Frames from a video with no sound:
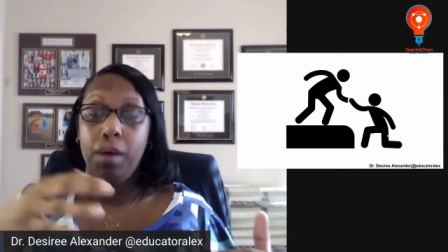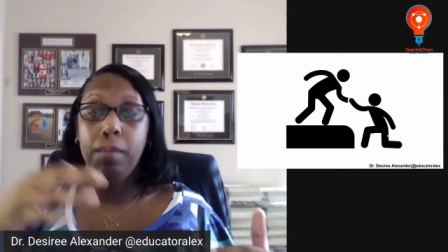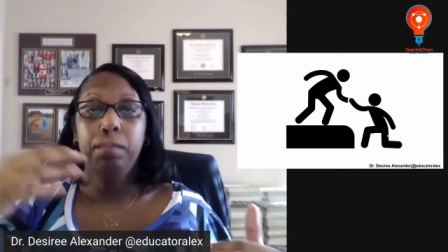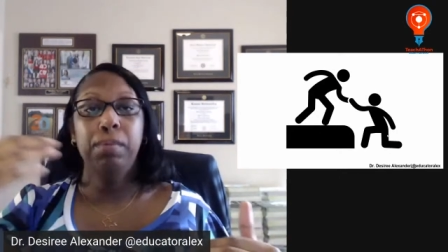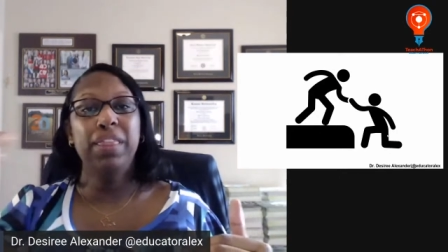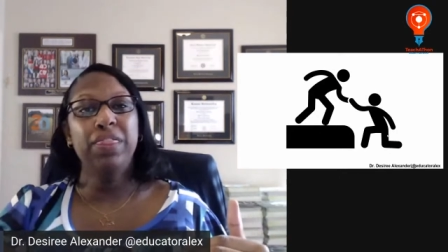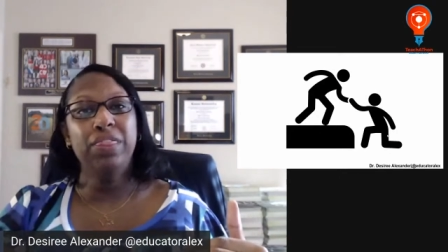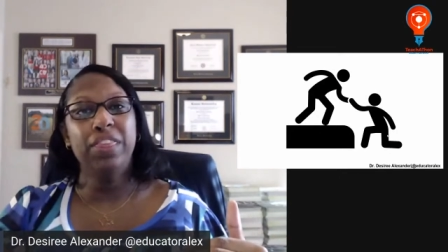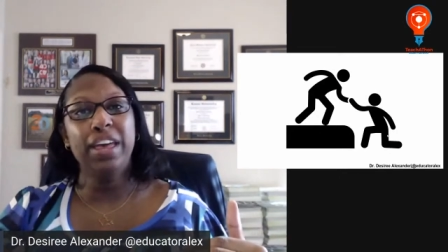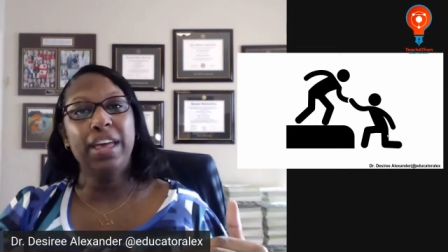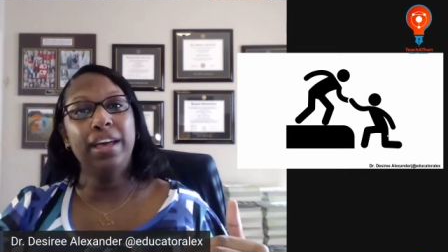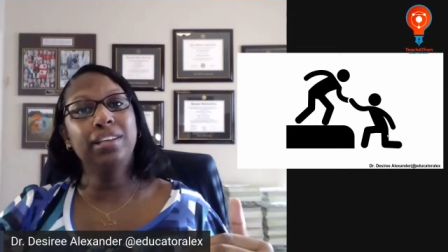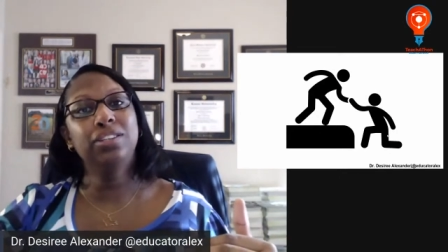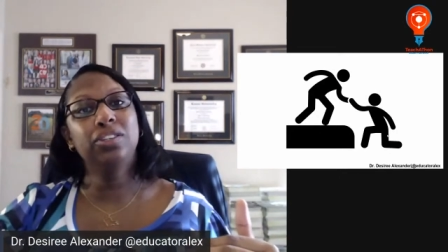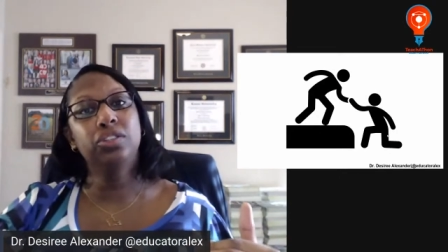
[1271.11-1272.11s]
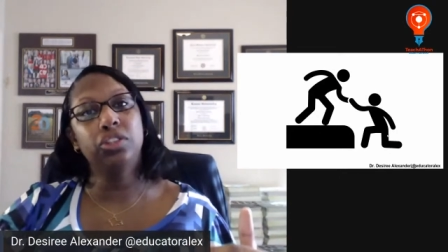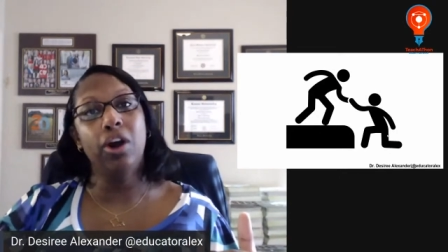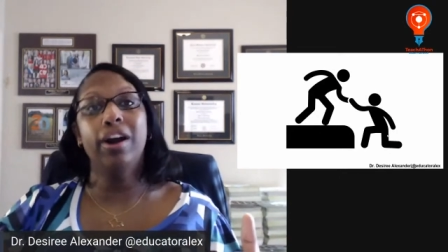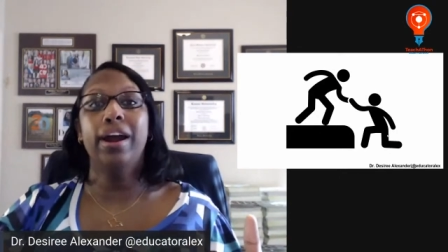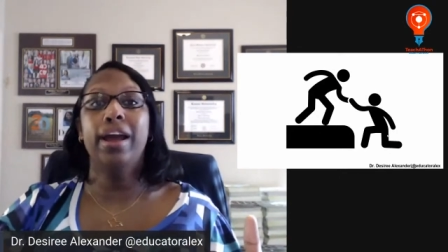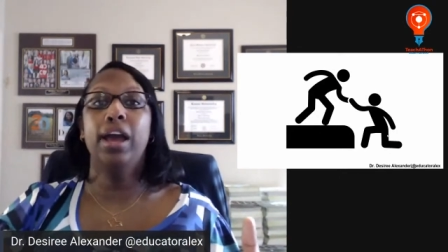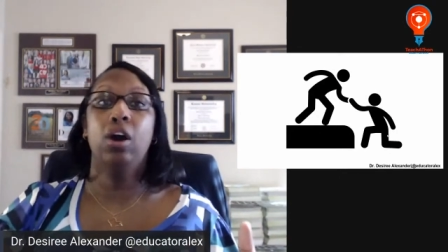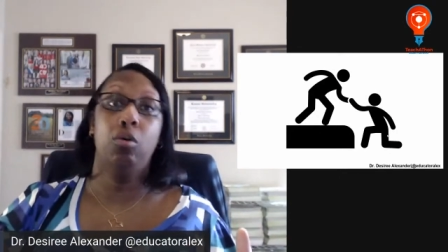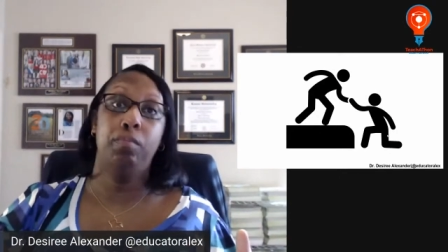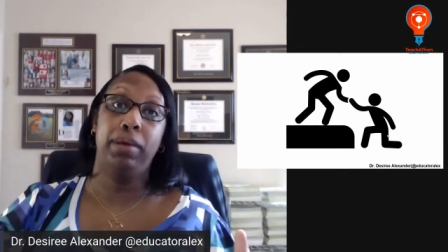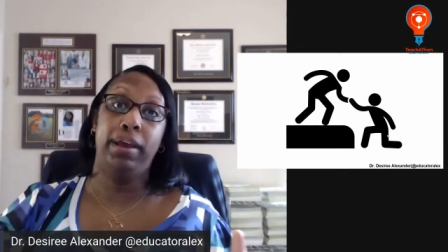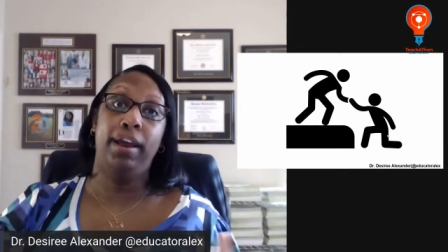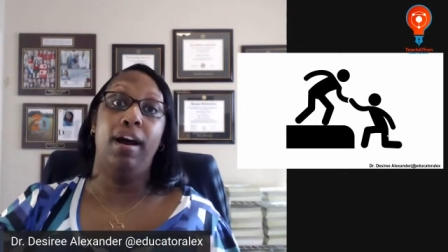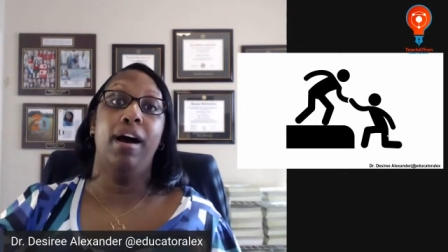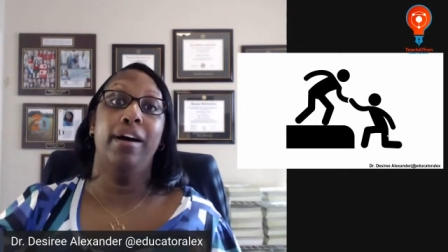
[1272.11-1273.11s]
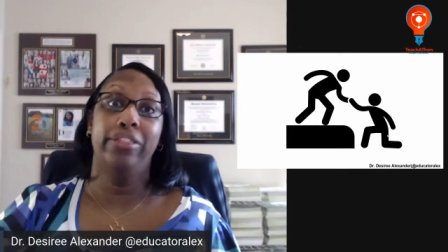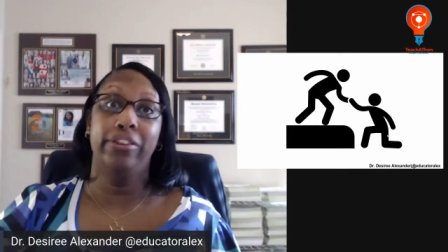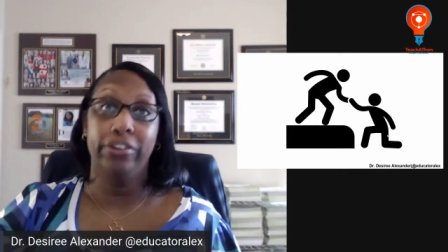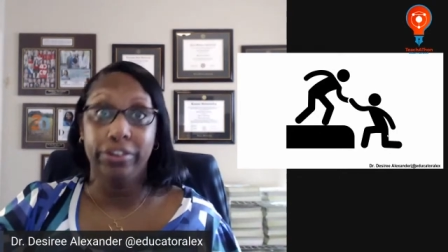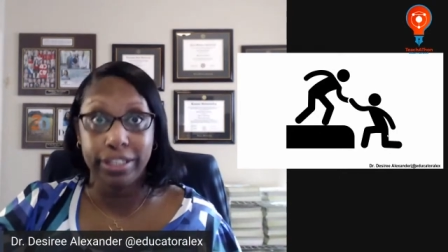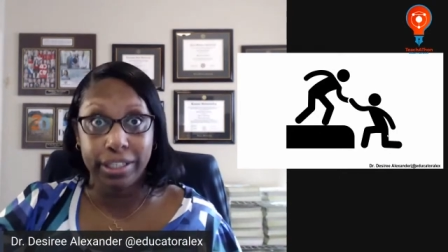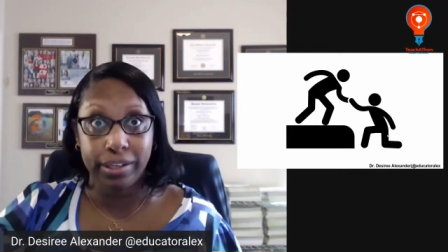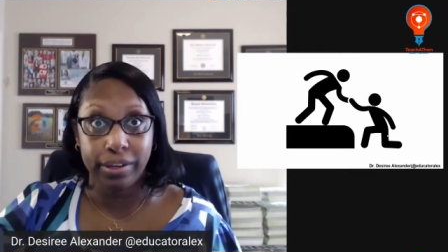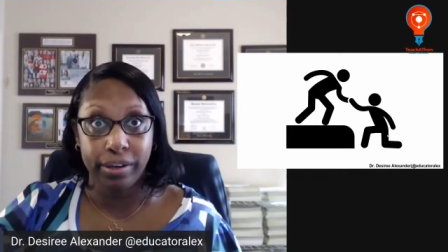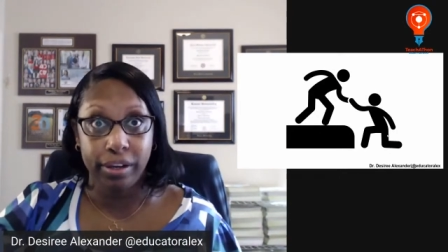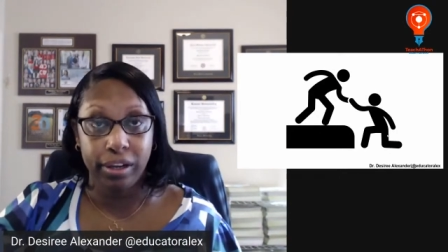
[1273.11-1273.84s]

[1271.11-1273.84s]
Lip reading: but then start helping others.